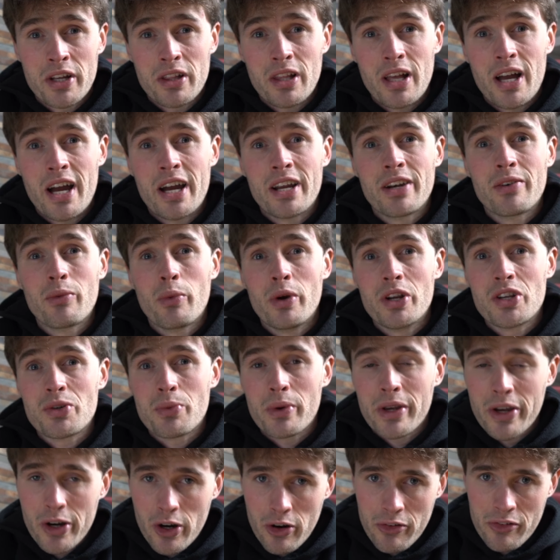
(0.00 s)
line, which
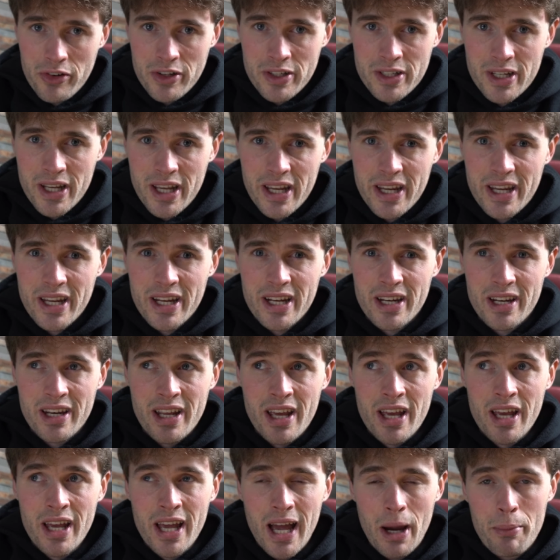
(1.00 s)
we covered in
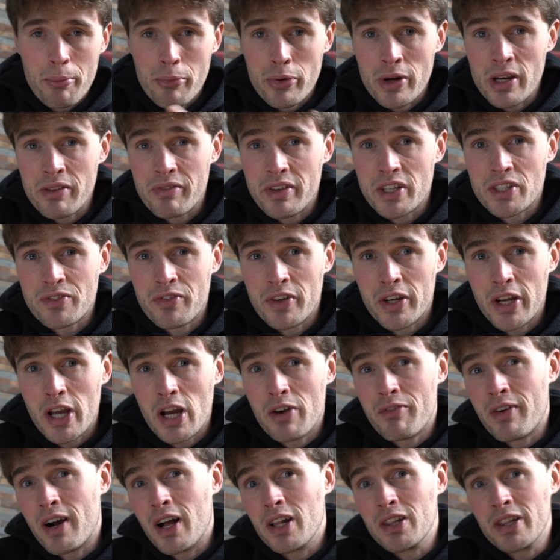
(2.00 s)
a previous
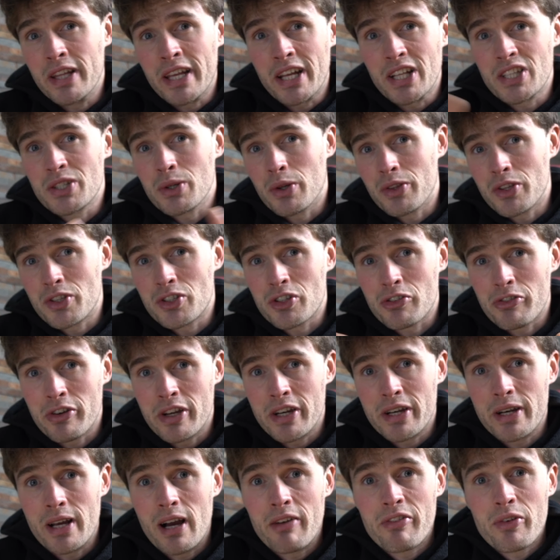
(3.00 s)
video, but I'll link to you on the
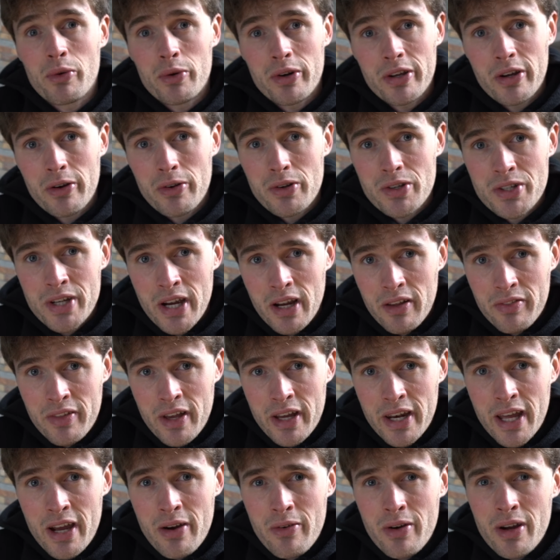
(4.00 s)
screen now if you want to go and check
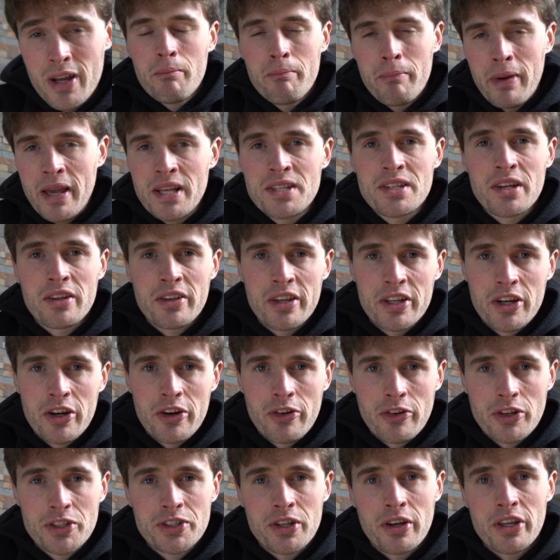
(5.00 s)
that out. Basically, in a
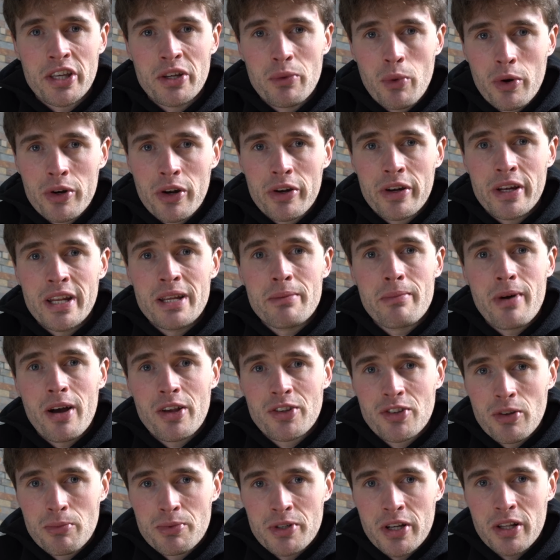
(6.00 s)
nutshell, you want an email
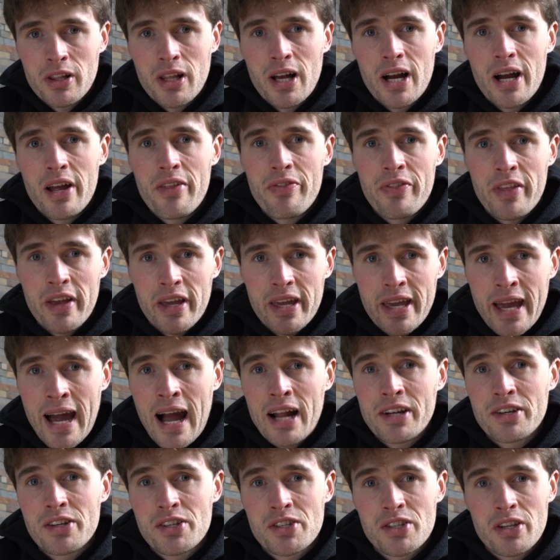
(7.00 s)
subject line that
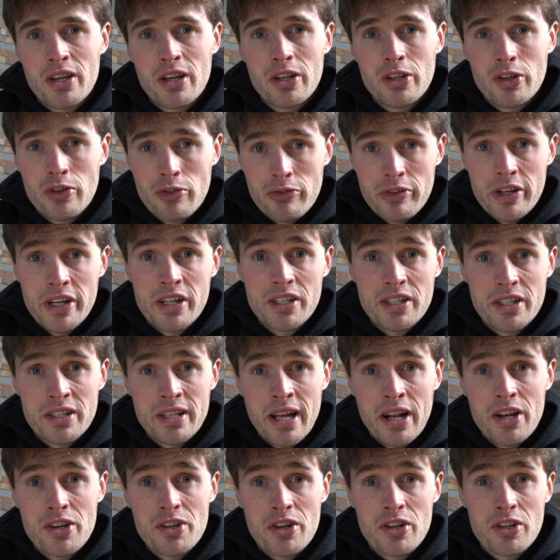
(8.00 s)
catches your reader's
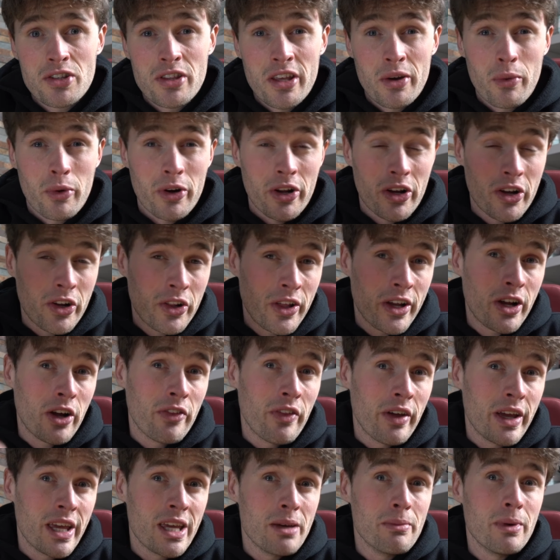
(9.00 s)
attention so they want to click on
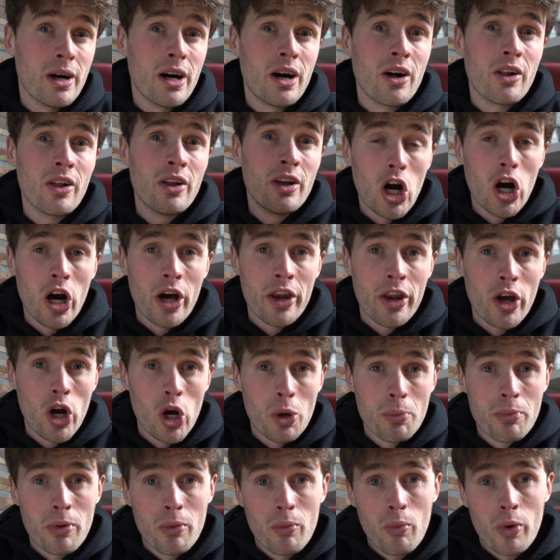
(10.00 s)
that email and
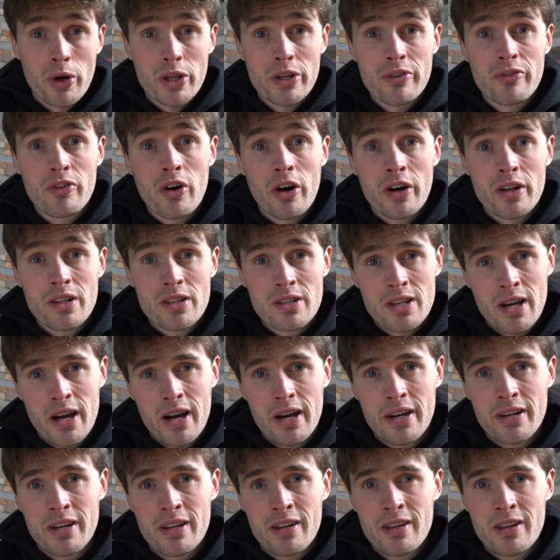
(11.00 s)
open what you've got inside.